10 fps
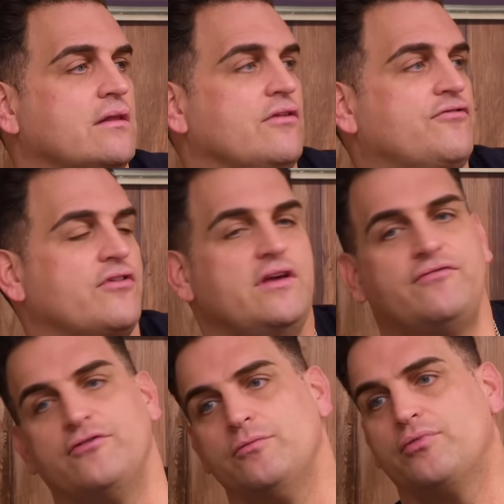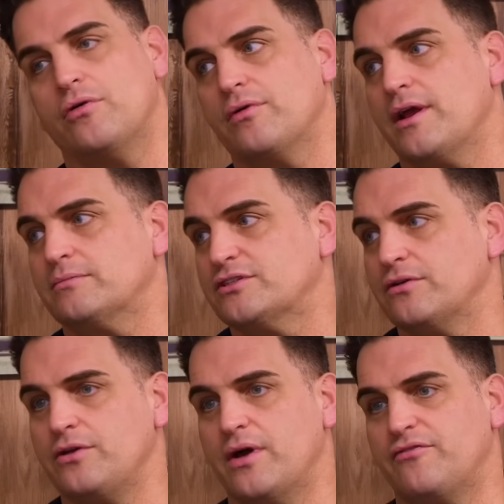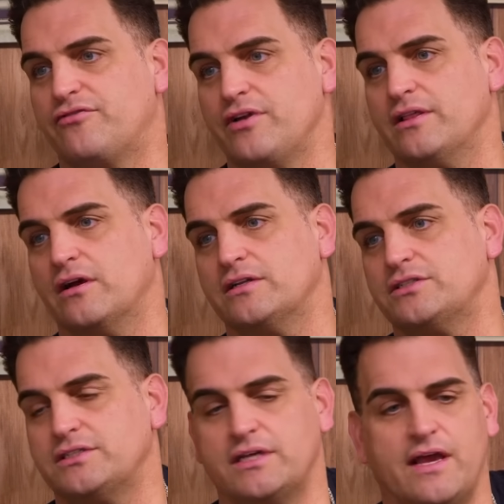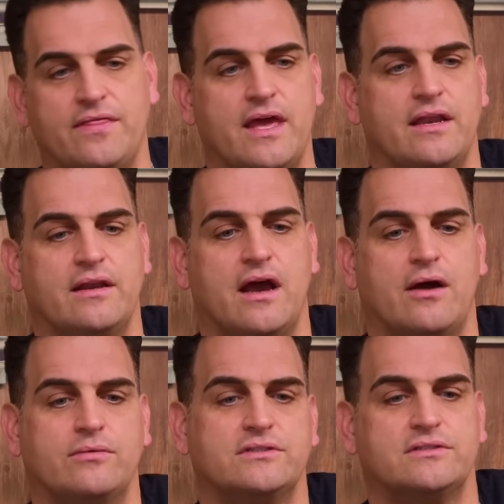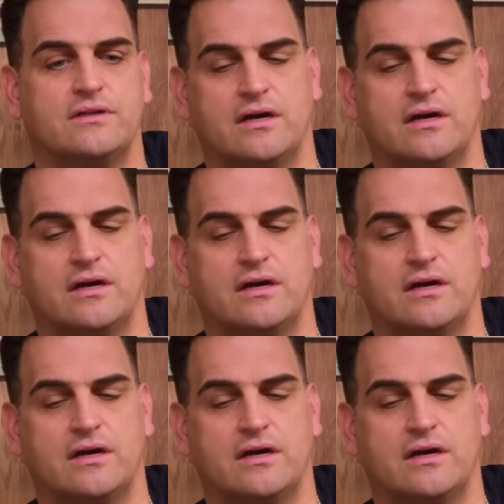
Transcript: the free food program, so you had free lunch, and then I was